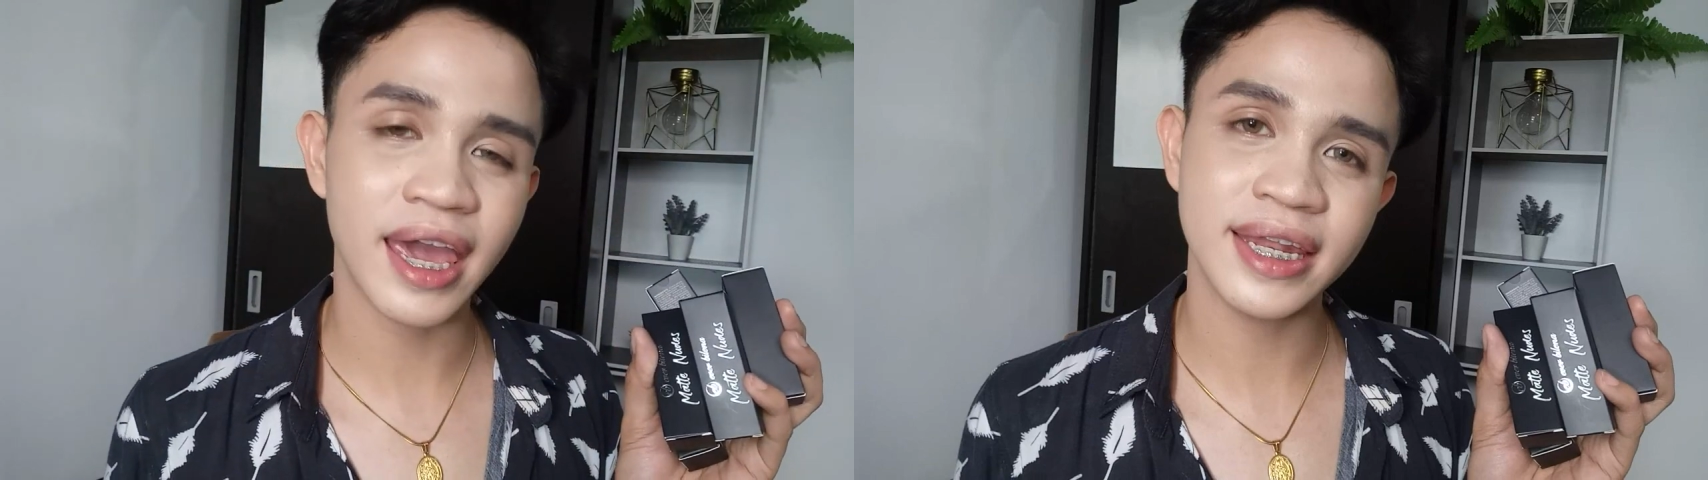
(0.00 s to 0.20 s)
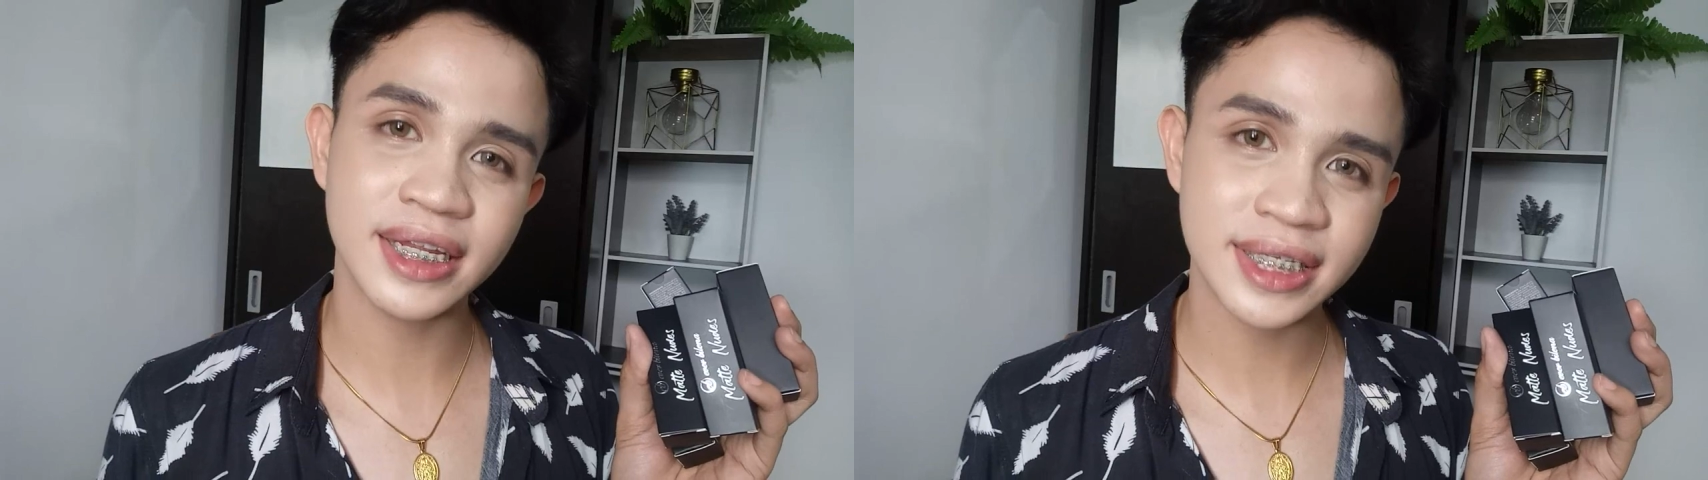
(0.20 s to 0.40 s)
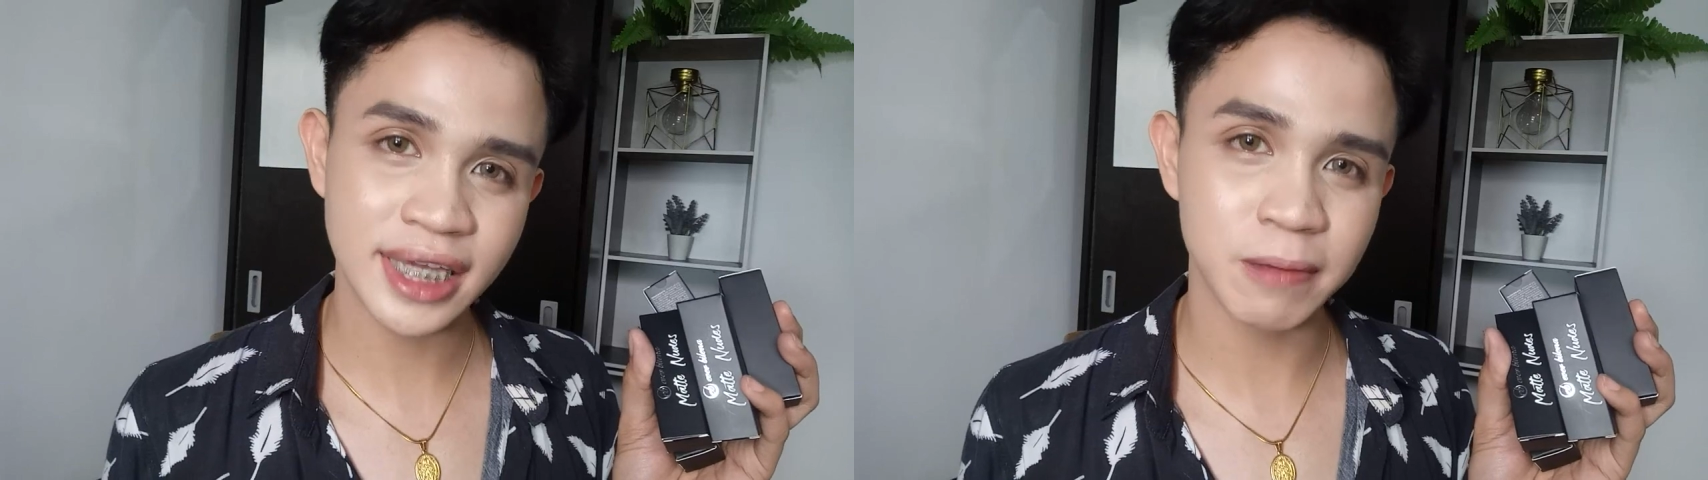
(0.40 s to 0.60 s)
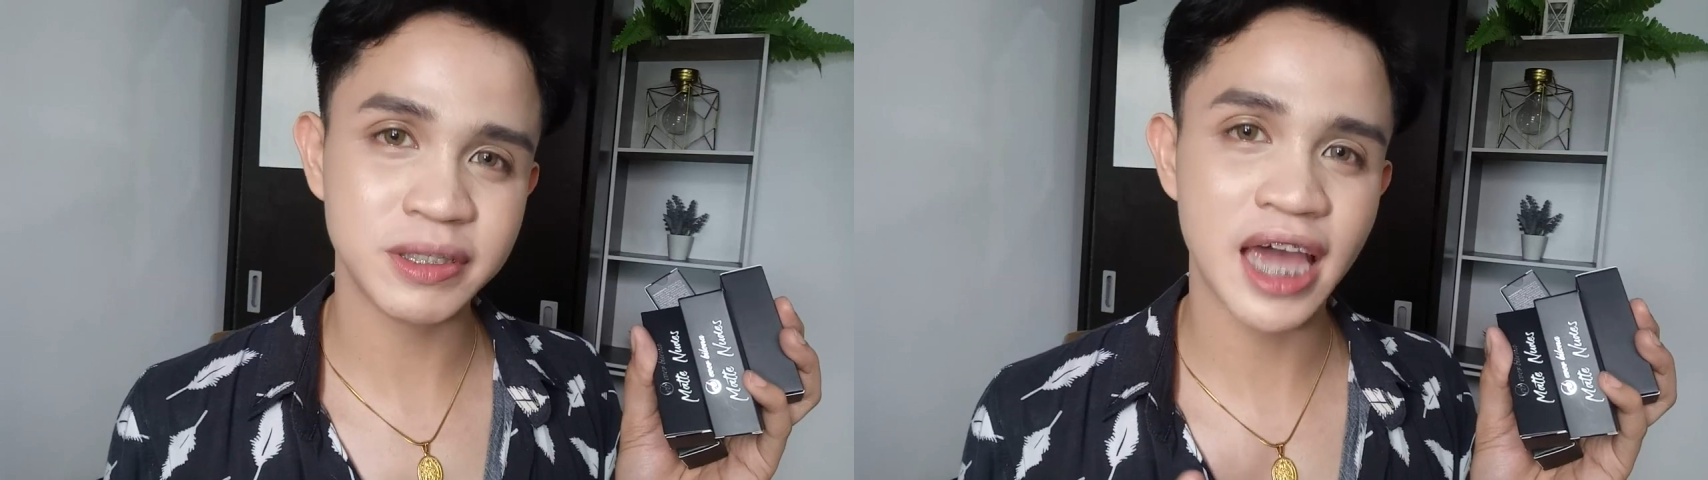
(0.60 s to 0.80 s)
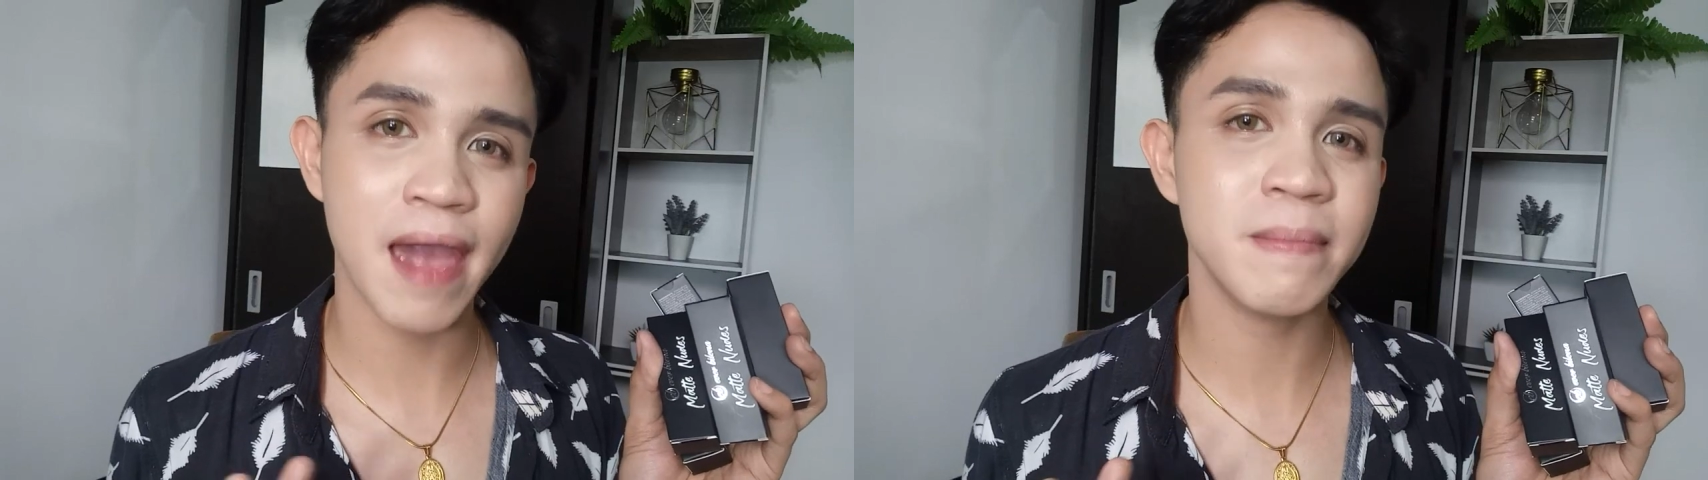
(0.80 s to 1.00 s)
and at the same
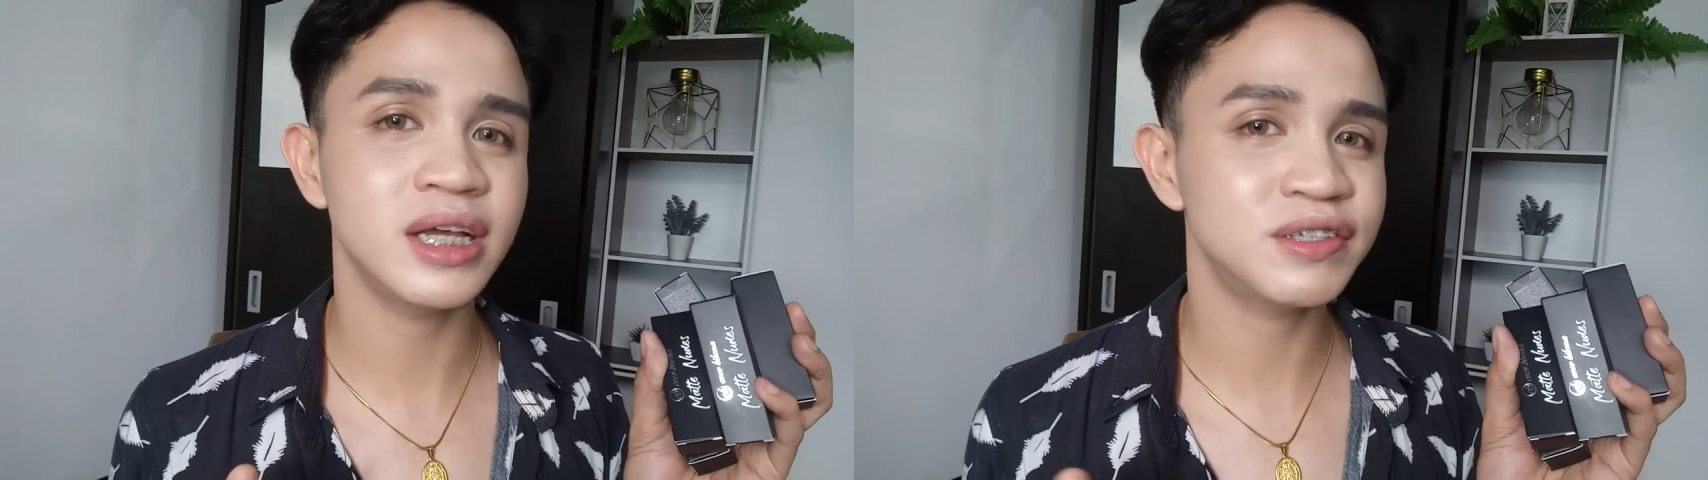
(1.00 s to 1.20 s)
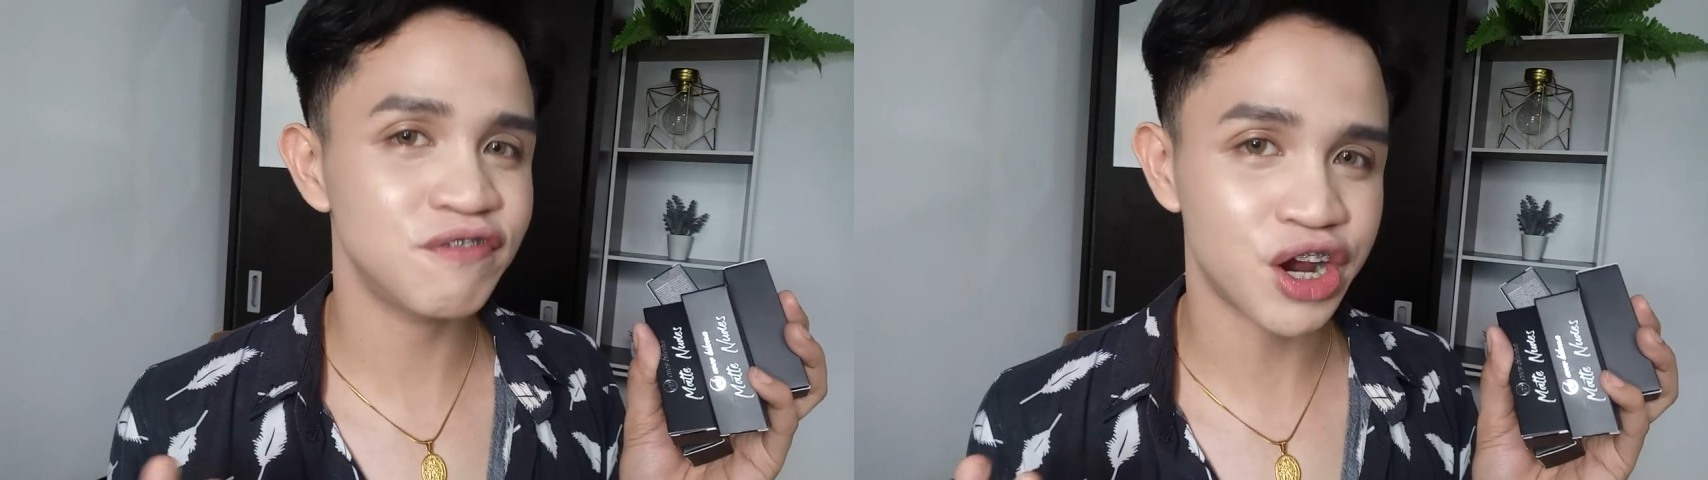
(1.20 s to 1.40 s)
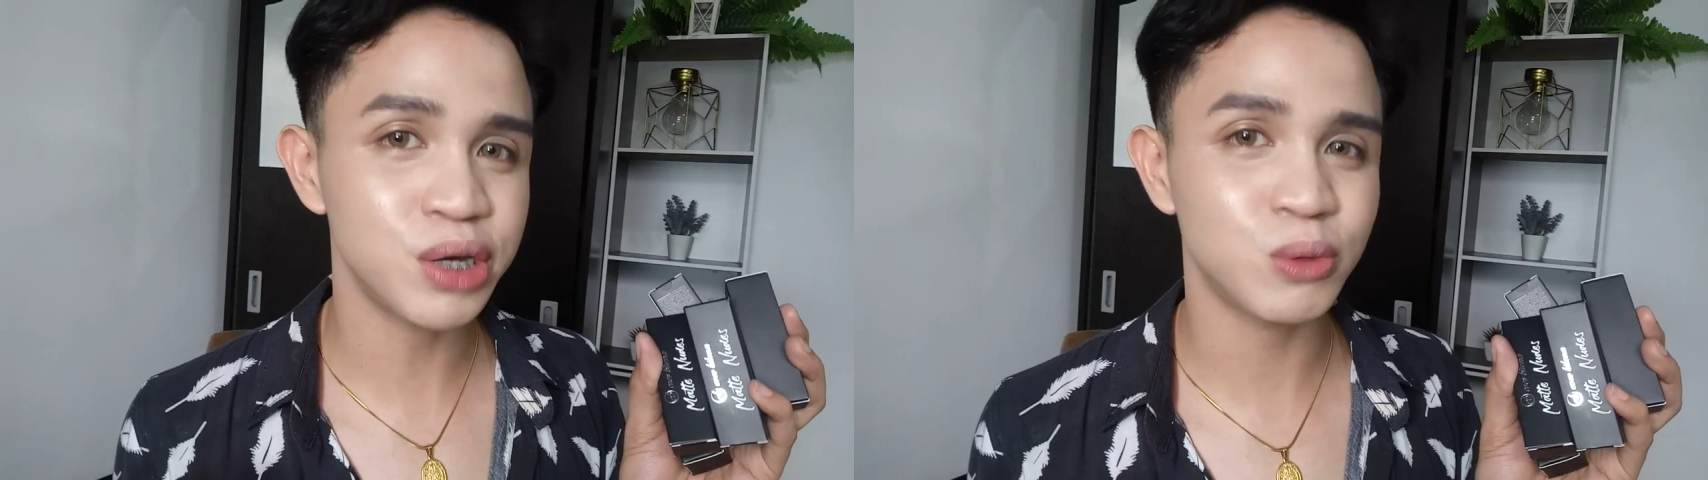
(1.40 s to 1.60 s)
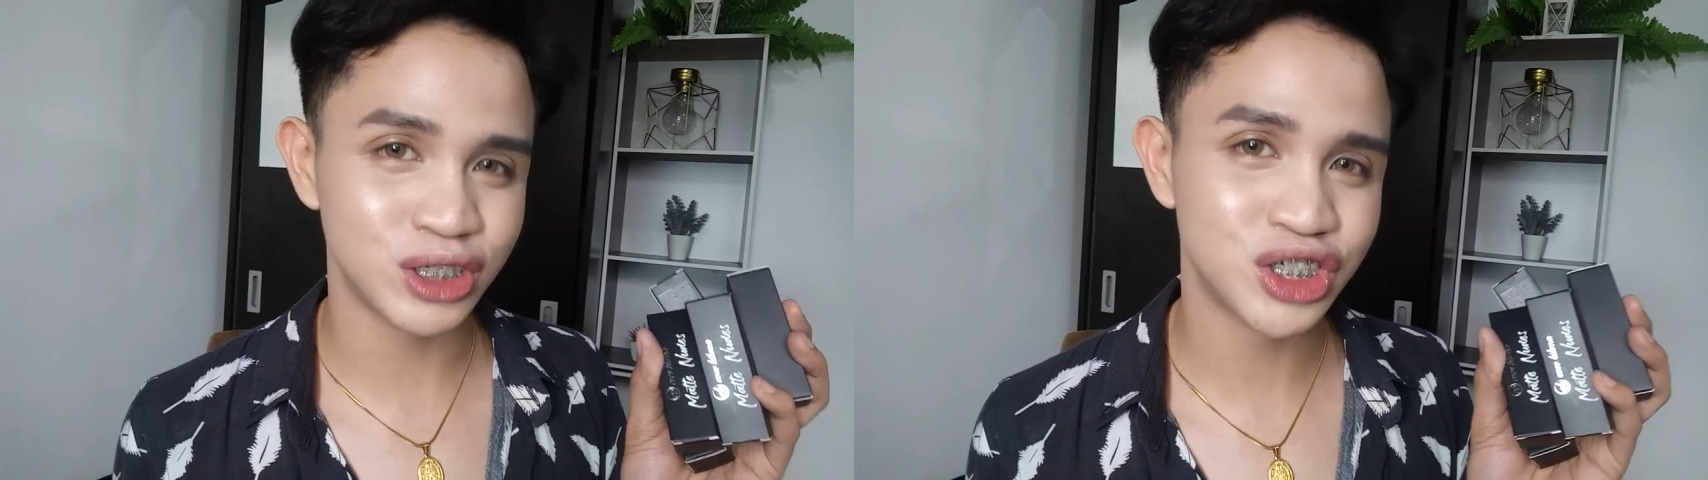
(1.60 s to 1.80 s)
time is very